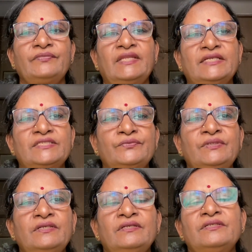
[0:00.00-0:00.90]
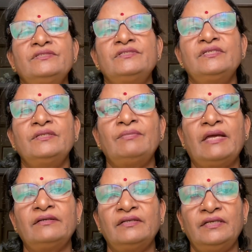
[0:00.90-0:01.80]
Next one, gene
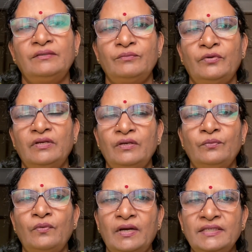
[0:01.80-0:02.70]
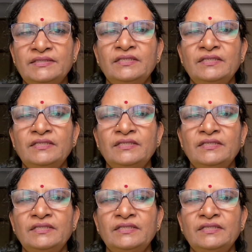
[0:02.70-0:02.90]
battery model was